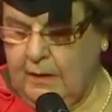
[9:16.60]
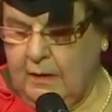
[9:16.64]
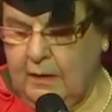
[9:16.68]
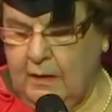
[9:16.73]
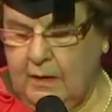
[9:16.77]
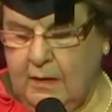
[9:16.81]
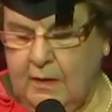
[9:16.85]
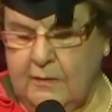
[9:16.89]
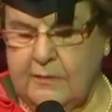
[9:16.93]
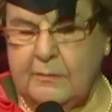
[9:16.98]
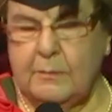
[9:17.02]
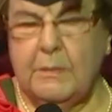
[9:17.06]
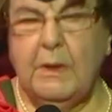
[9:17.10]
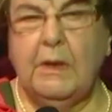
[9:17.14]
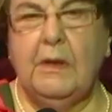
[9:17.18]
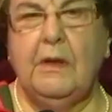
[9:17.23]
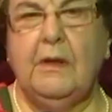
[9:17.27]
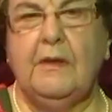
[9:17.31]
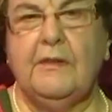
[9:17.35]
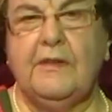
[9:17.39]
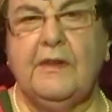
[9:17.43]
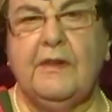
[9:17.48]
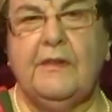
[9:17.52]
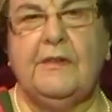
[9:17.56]
As
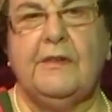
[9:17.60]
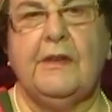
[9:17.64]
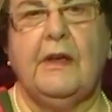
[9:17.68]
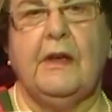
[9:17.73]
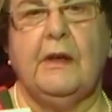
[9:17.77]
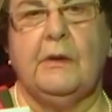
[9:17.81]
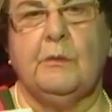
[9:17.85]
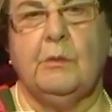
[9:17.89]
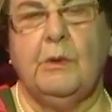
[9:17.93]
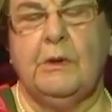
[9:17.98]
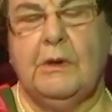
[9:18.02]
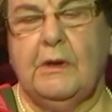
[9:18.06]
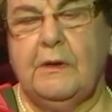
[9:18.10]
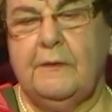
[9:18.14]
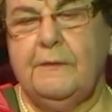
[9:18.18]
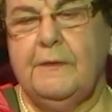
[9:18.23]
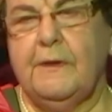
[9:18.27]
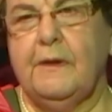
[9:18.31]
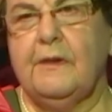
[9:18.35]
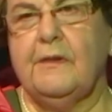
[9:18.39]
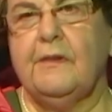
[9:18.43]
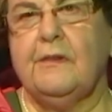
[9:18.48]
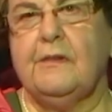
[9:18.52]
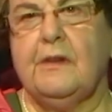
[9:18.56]
Miles has said, when I
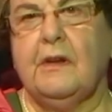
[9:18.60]
first